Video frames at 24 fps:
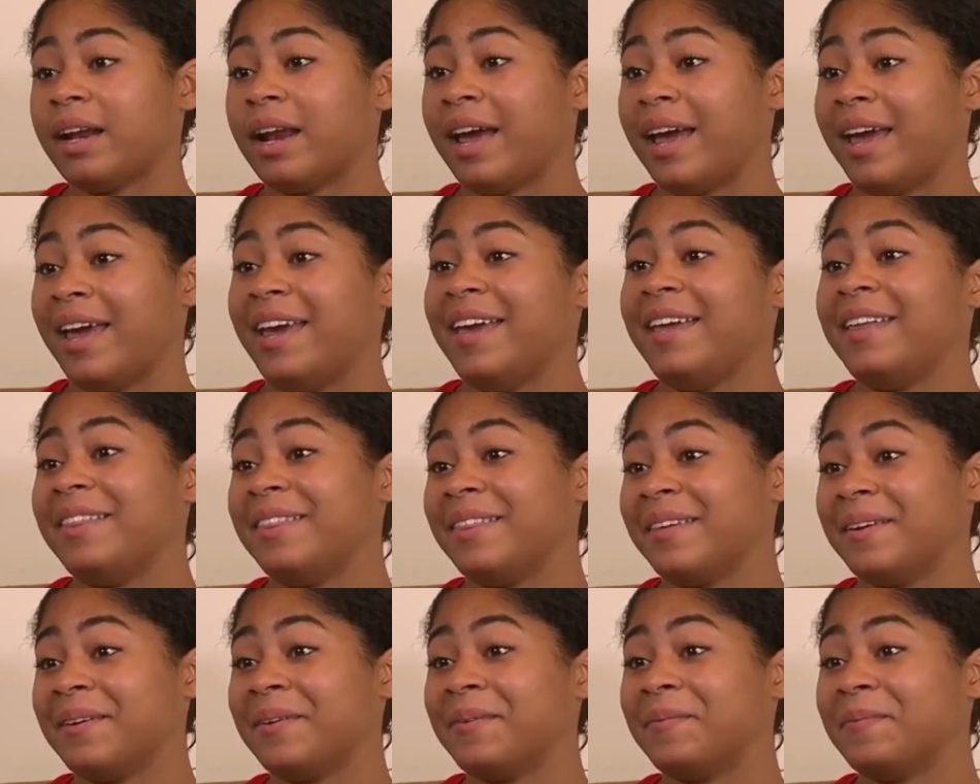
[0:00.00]
I hate
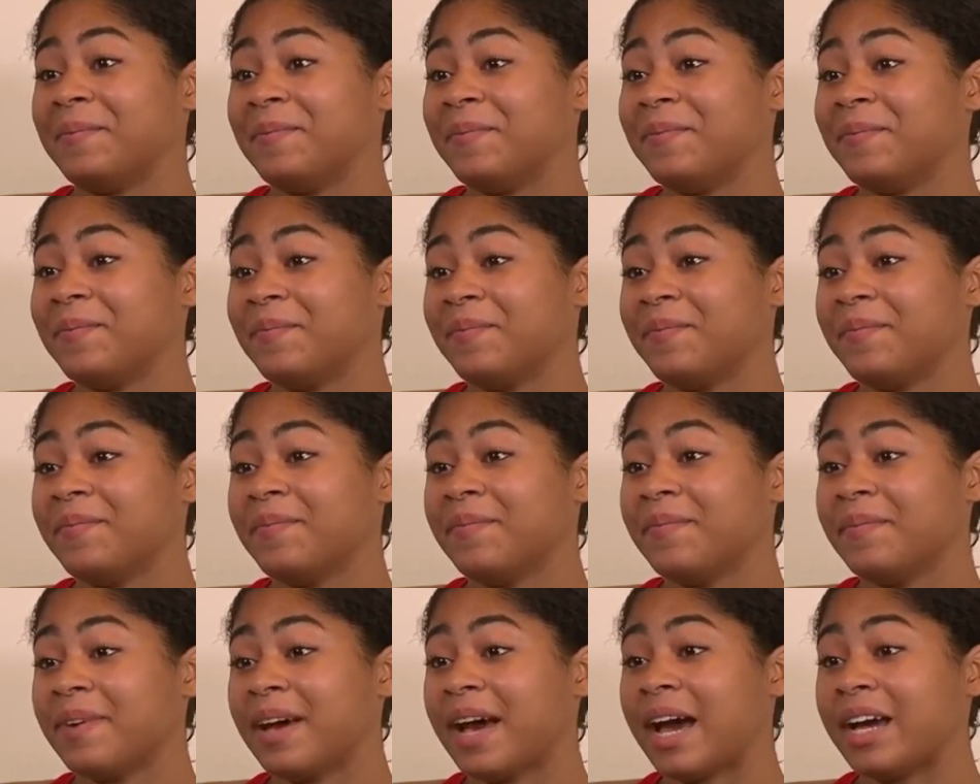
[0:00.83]
them.
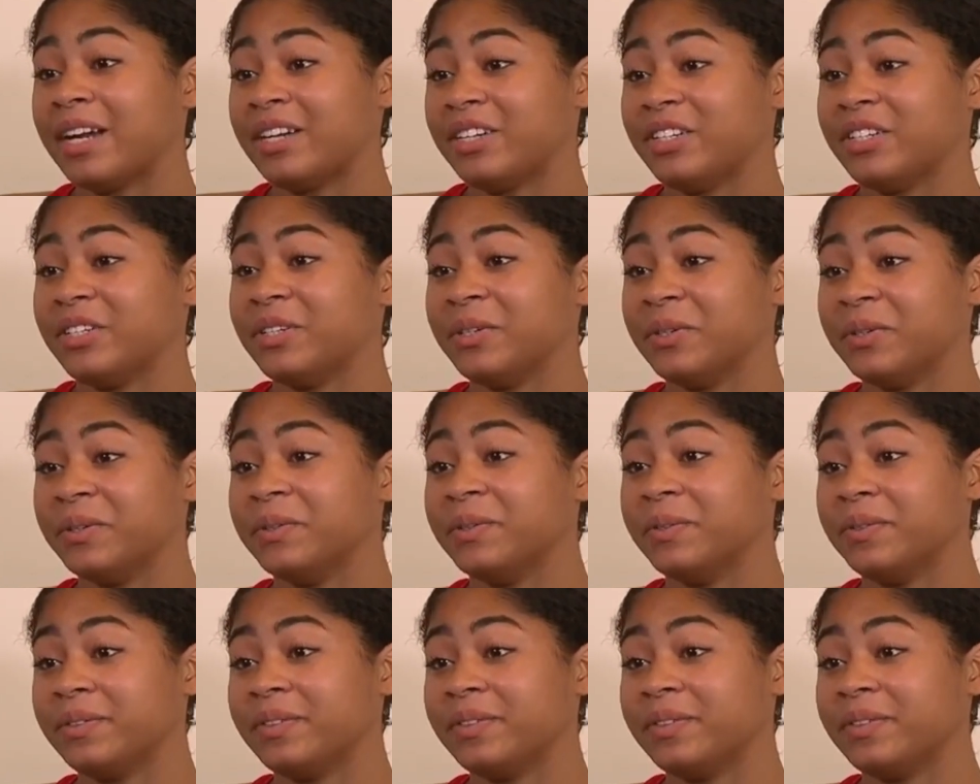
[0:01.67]
I do.